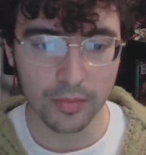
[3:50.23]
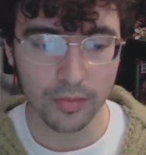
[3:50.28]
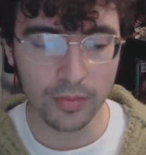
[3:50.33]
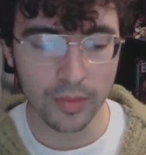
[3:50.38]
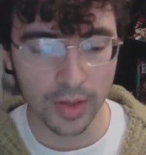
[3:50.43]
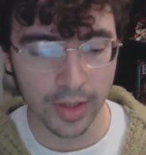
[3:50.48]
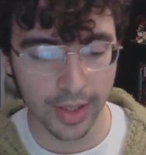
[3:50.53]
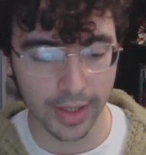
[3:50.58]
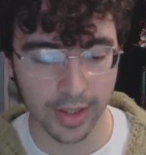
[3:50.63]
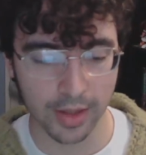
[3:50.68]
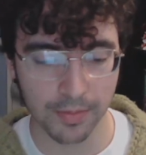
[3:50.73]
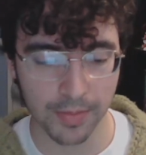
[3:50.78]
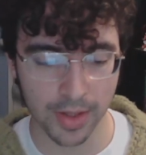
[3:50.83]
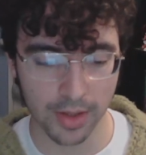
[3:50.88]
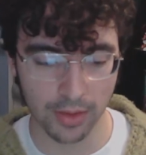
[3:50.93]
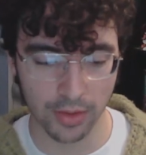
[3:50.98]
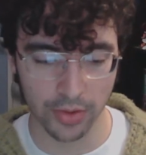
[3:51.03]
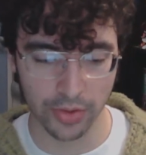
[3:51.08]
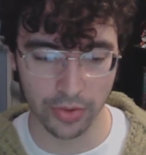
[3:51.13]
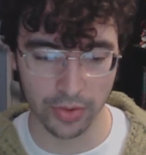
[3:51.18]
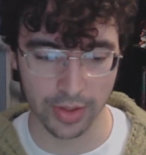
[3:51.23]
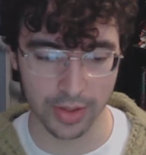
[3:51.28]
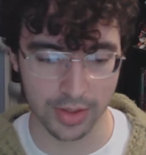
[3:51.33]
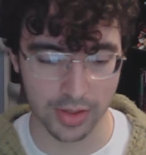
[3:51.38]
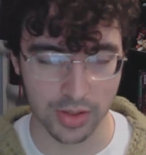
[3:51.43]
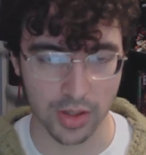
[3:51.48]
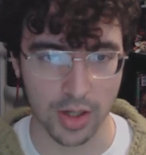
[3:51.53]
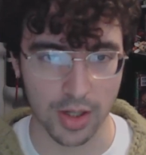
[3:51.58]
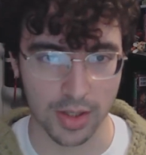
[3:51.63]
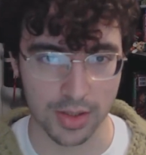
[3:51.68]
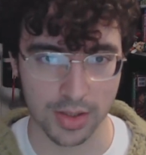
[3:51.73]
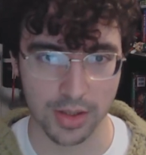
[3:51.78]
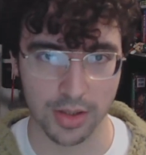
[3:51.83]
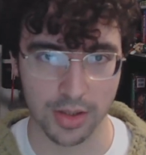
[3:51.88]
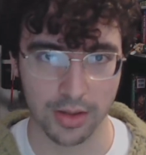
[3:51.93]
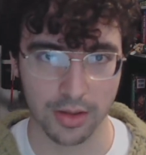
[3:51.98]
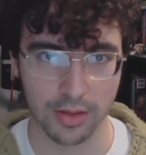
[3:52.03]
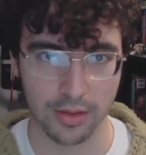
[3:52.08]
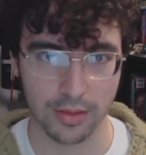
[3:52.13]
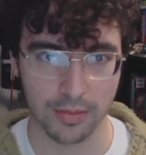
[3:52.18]
it can be a little
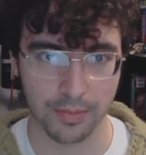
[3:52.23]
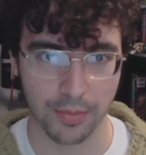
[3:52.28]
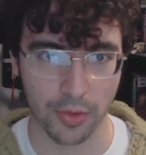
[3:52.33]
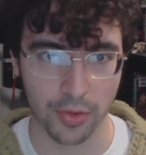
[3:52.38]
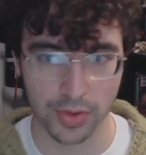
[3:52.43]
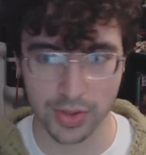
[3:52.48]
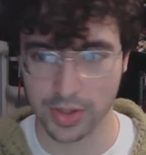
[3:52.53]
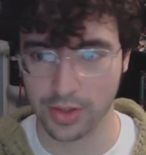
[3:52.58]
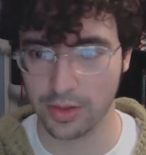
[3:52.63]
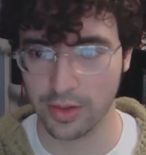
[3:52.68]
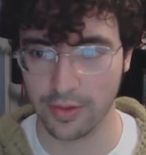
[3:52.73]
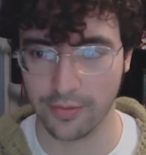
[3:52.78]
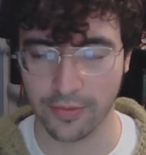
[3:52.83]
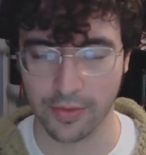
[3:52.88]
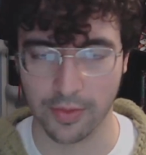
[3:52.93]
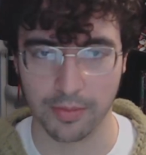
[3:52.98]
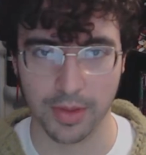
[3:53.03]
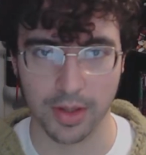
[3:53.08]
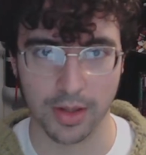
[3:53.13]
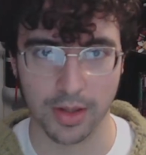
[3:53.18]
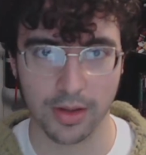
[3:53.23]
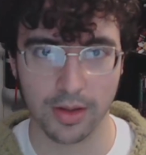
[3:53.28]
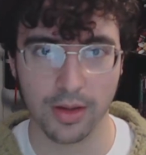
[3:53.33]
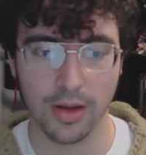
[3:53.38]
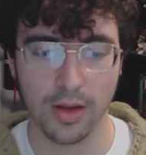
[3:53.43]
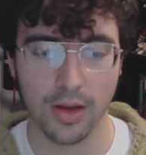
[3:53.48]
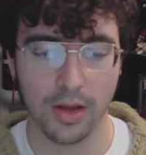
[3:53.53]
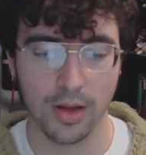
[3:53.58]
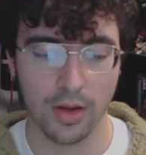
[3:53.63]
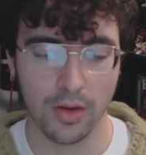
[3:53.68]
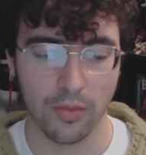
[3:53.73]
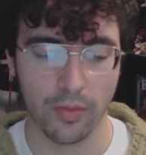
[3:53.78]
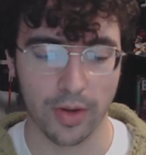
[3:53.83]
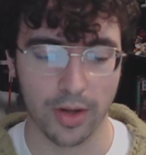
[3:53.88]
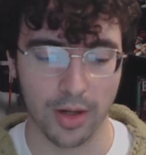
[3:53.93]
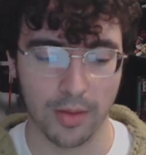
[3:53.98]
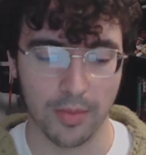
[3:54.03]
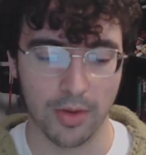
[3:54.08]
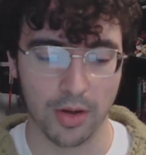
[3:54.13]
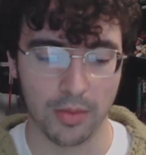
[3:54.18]
exhausting personally for me when
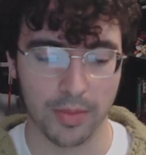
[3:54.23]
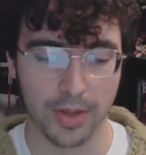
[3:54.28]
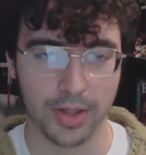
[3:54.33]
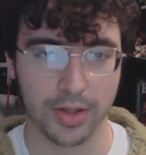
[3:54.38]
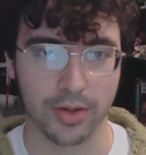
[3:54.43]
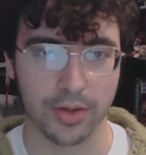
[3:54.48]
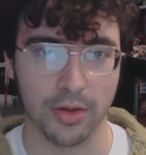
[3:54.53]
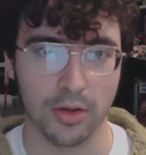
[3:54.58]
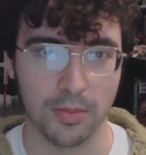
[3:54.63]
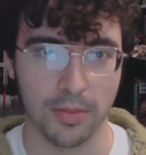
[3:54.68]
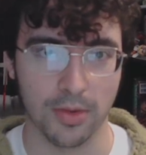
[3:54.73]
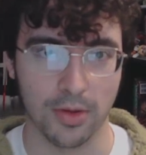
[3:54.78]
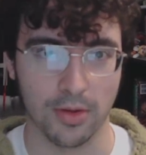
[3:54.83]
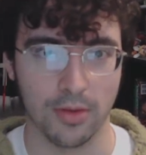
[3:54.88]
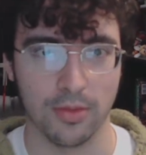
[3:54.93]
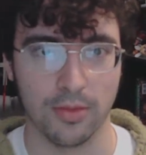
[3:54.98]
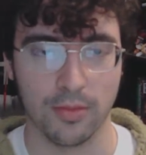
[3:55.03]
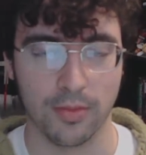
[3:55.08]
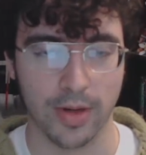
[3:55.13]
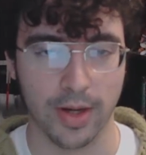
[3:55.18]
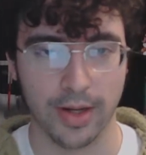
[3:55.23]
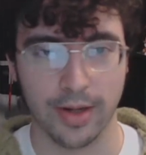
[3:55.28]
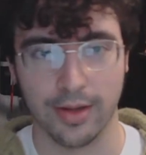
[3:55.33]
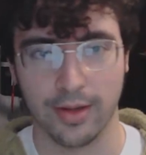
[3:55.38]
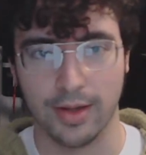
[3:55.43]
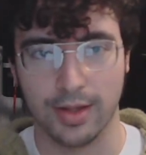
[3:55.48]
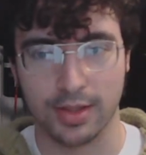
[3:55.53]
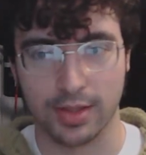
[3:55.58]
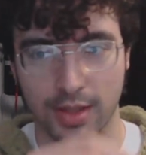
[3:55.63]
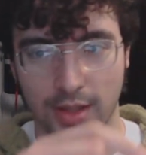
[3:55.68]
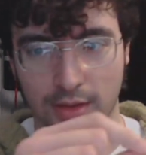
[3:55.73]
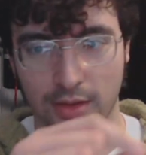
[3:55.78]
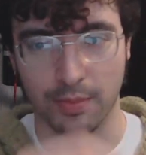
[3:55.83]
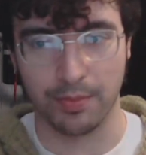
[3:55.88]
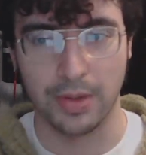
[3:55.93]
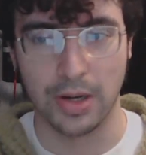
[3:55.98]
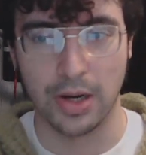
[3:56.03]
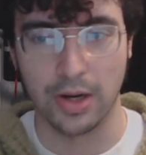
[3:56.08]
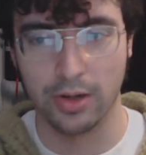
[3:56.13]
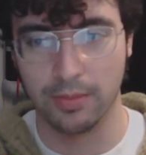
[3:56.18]
I'm on my Kobo, right, and I see at the
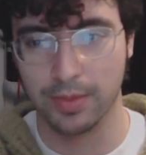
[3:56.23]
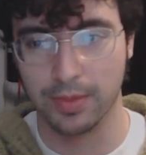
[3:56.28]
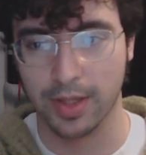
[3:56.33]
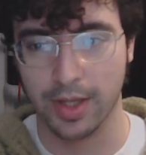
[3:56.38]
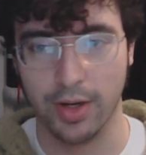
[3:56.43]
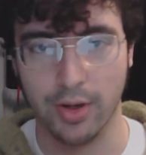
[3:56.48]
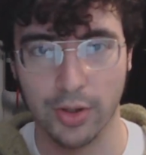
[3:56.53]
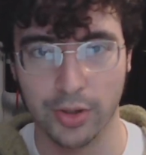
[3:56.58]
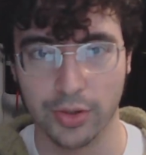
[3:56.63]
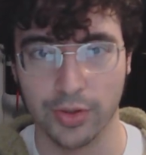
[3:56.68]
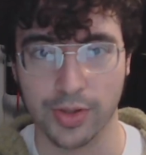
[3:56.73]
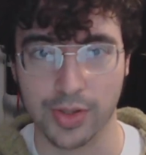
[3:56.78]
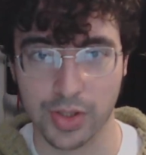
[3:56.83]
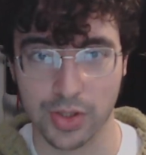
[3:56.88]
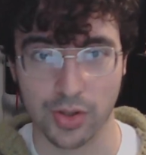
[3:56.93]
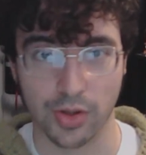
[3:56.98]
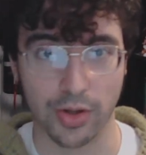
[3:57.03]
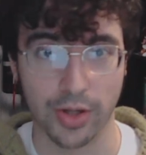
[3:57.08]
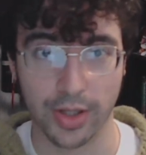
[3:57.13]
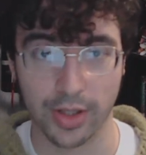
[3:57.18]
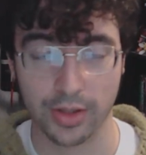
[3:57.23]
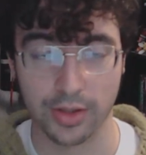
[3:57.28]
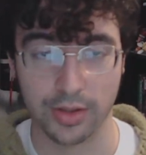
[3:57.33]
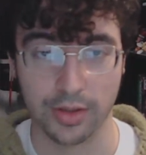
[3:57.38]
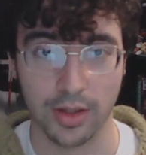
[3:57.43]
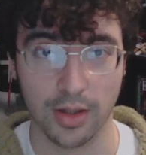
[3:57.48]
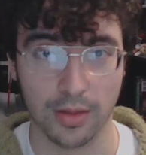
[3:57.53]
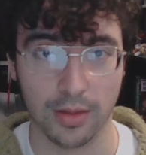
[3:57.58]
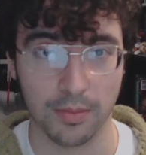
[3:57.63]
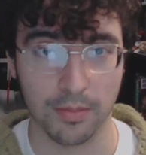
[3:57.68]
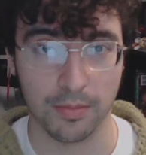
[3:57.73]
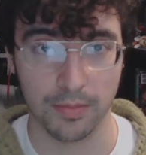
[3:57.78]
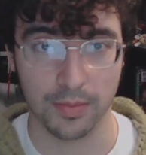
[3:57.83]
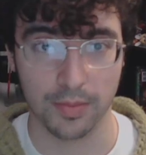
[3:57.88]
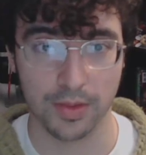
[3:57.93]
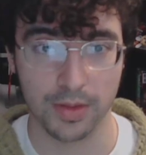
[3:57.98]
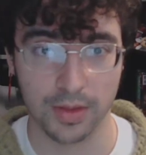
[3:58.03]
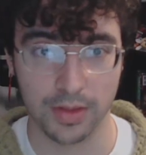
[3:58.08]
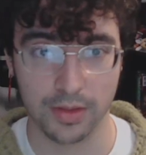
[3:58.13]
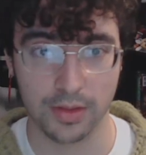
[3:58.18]
bottom character is starting a
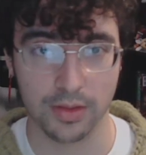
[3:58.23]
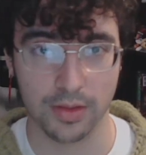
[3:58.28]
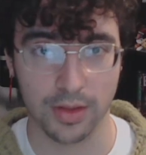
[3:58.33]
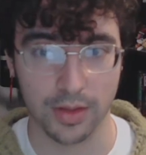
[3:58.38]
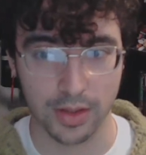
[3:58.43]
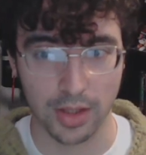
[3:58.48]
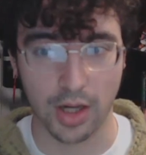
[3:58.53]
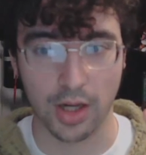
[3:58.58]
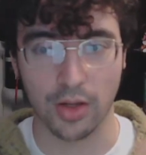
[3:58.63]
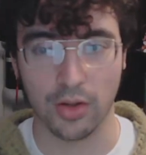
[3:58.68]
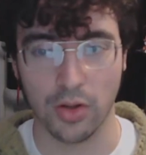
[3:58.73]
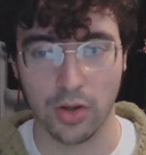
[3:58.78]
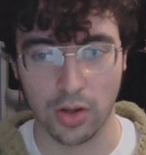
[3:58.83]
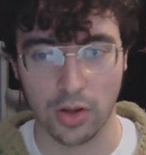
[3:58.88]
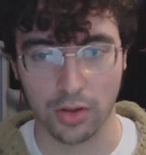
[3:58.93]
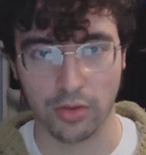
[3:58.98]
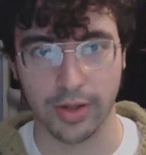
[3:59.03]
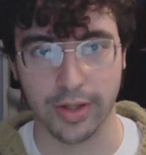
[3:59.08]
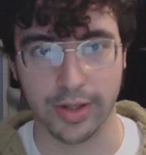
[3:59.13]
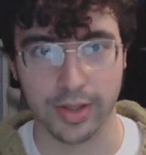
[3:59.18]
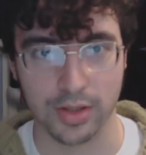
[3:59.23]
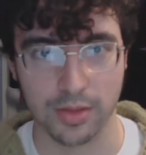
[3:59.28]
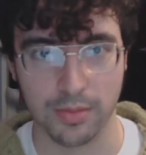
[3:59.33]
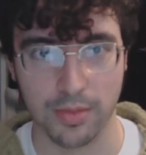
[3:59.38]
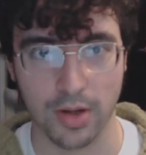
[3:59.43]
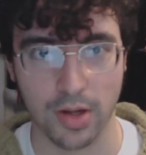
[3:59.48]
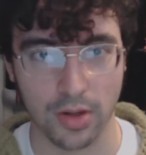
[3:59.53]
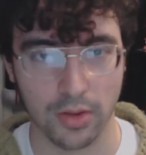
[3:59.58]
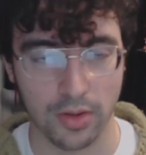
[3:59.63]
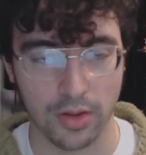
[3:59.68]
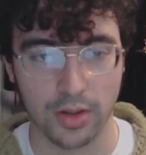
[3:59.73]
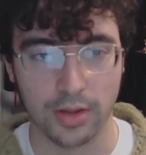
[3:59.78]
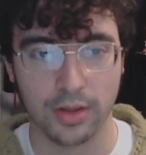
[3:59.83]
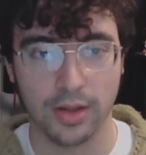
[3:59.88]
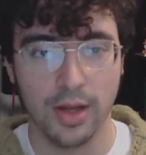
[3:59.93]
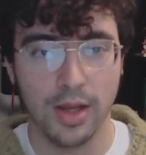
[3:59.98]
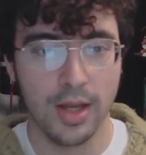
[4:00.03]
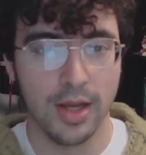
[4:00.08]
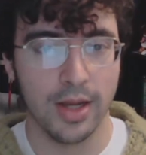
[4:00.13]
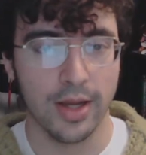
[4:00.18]
dialogue, or I guess a monologue,
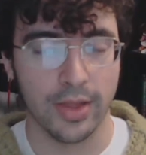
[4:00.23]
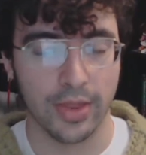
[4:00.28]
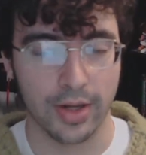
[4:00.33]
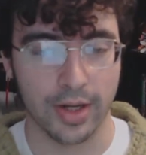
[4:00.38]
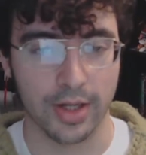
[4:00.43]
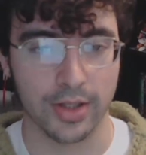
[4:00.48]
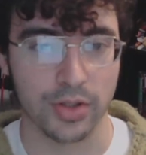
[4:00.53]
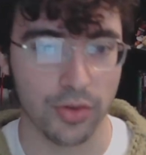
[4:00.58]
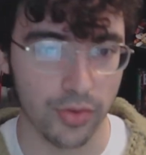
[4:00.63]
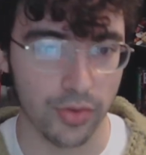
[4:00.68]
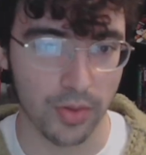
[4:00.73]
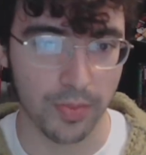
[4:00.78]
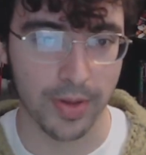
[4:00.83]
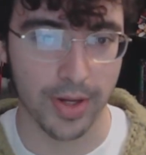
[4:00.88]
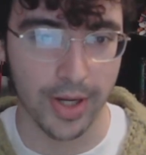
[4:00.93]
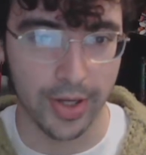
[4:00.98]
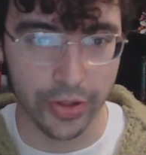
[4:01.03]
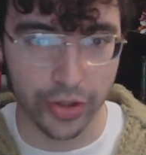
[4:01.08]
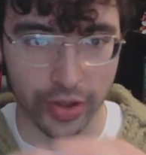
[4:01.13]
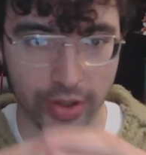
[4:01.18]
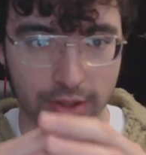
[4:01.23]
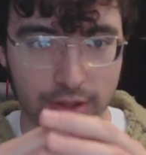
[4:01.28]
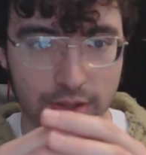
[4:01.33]
and then I turn the page and it's